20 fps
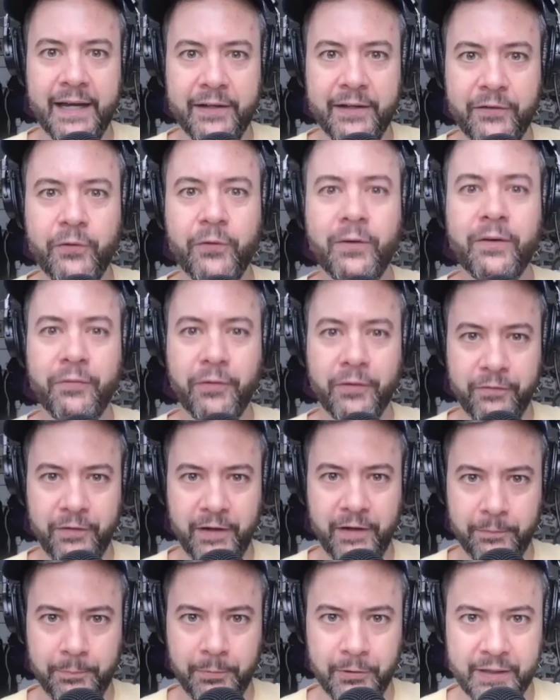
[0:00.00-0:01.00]
two different
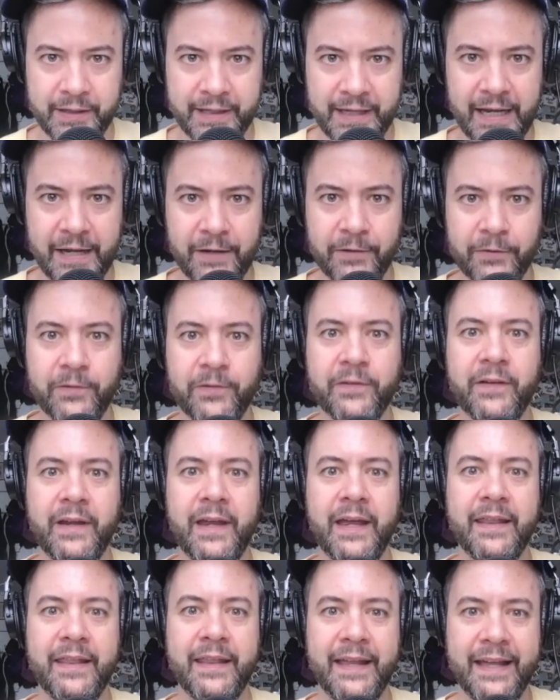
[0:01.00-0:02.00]
Facebook accounts,
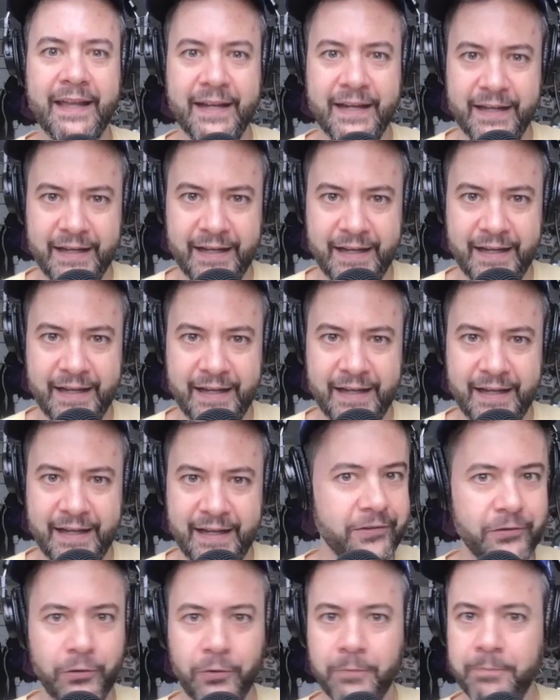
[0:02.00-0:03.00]
and then I had to
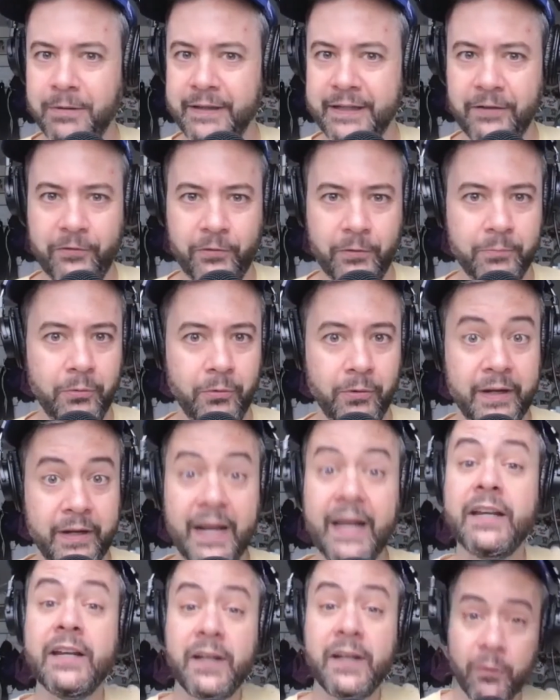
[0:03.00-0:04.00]
do a police report.
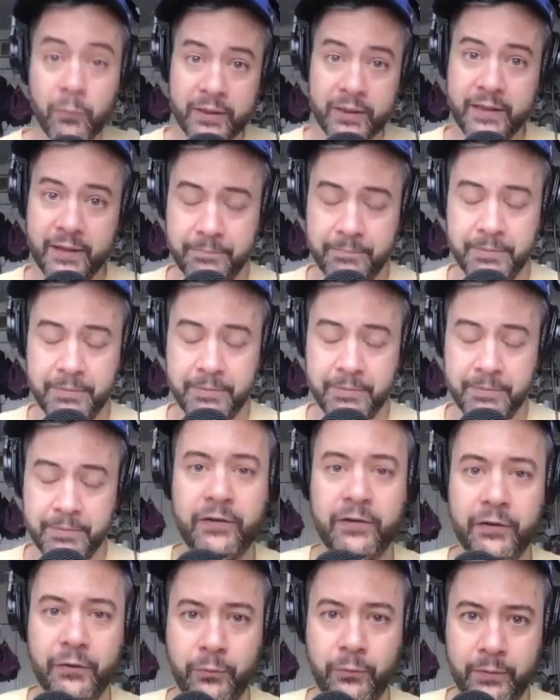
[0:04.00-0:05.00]
And you know what the police
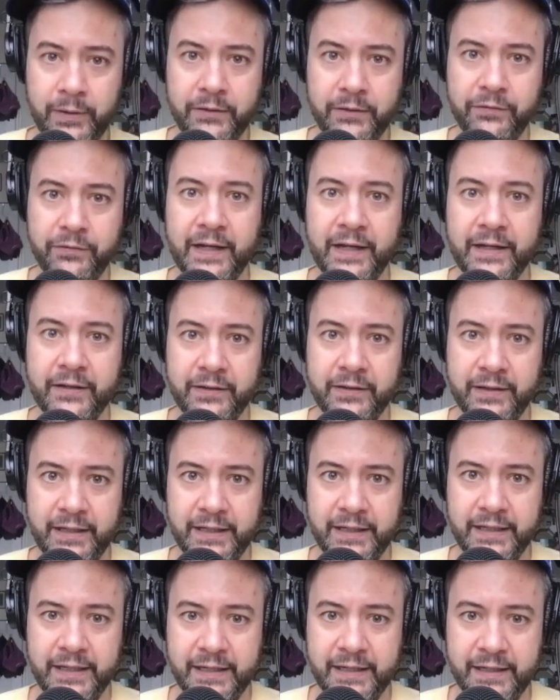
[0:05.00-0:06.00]
do when you file
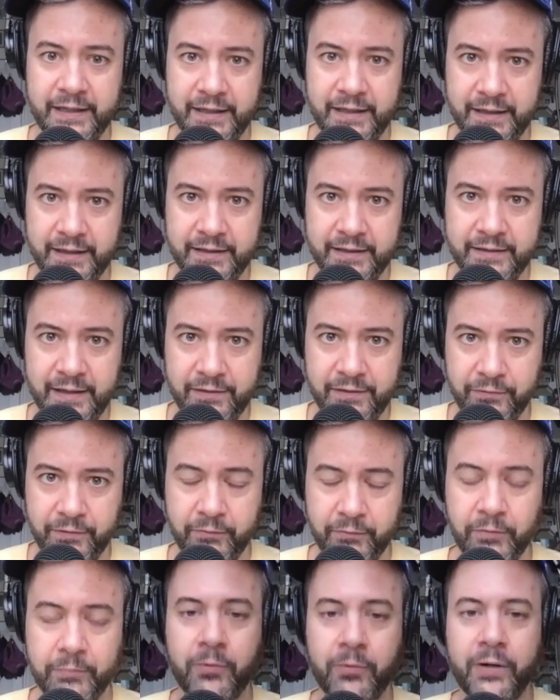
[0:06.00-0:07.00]
a, uh, a death
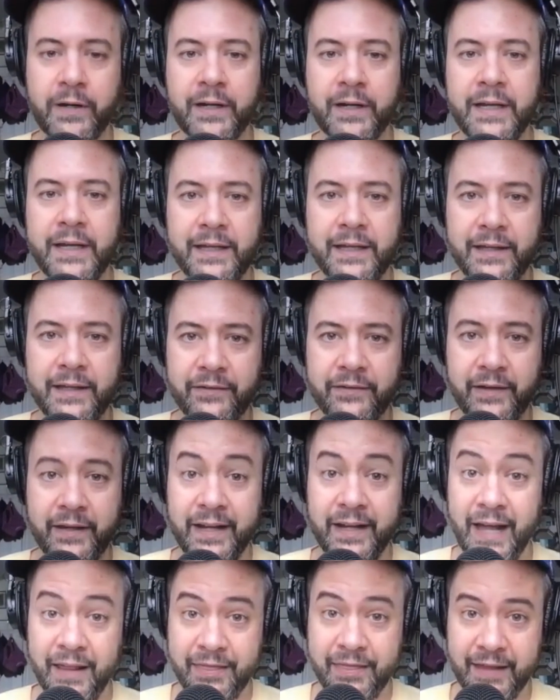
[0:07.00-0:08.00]
threat report is uh,
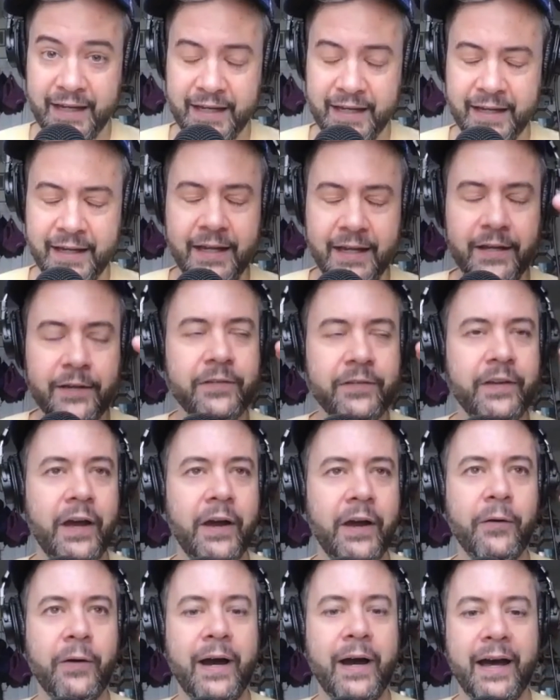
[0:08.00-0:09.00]
nothing.
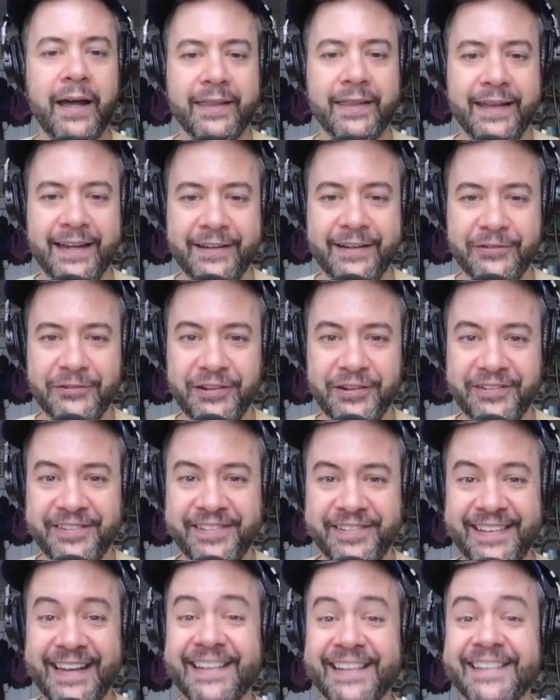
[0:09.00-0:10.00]
So uh, they
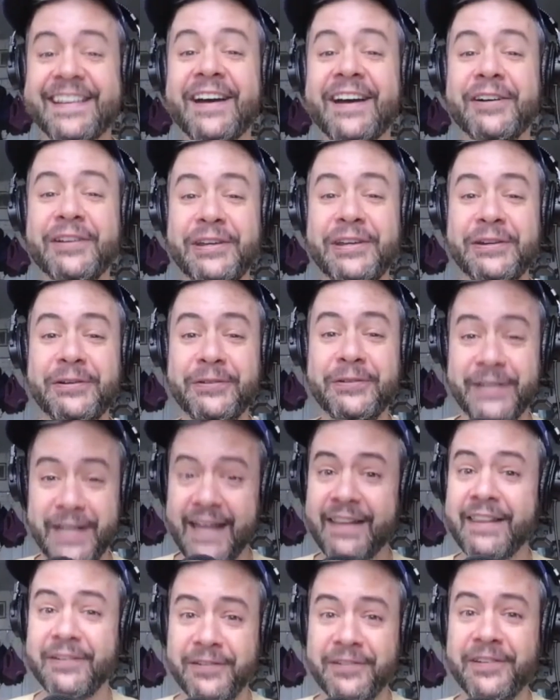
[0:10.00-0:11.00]
just they tell you,
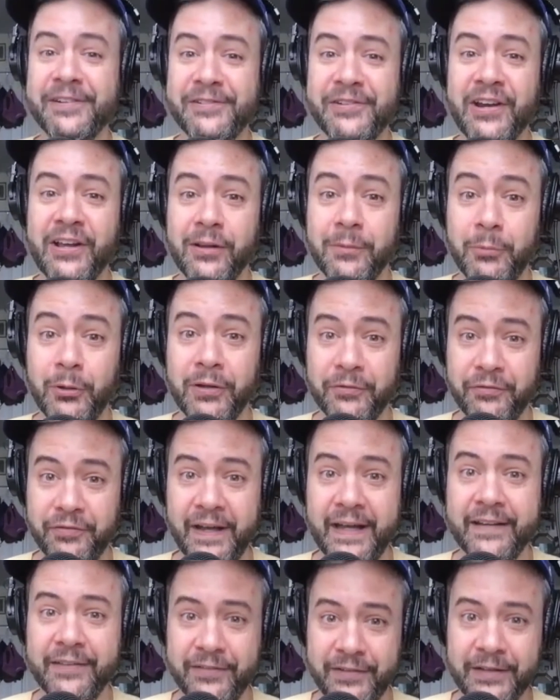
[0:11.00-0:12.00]
yeah, this is a jailable
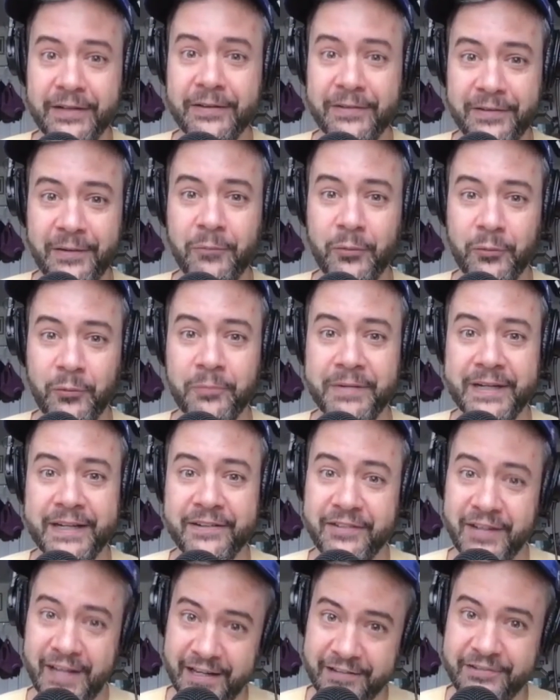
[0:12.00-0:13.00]
offense, and someone will be
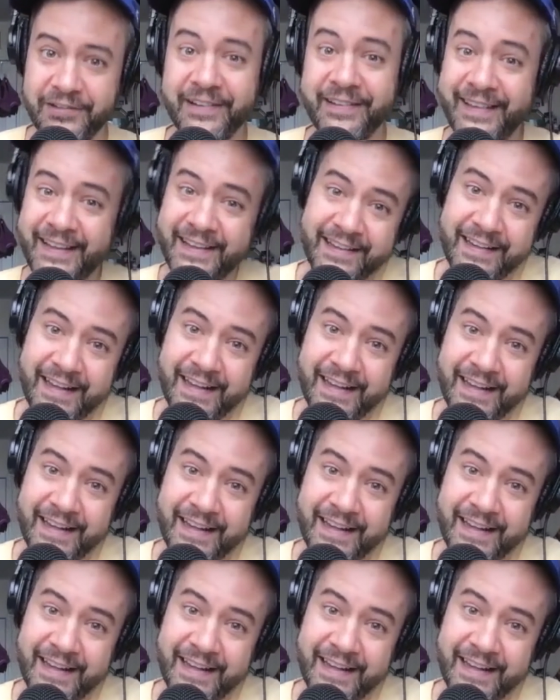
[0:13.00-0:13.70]
in touch. And then uh, that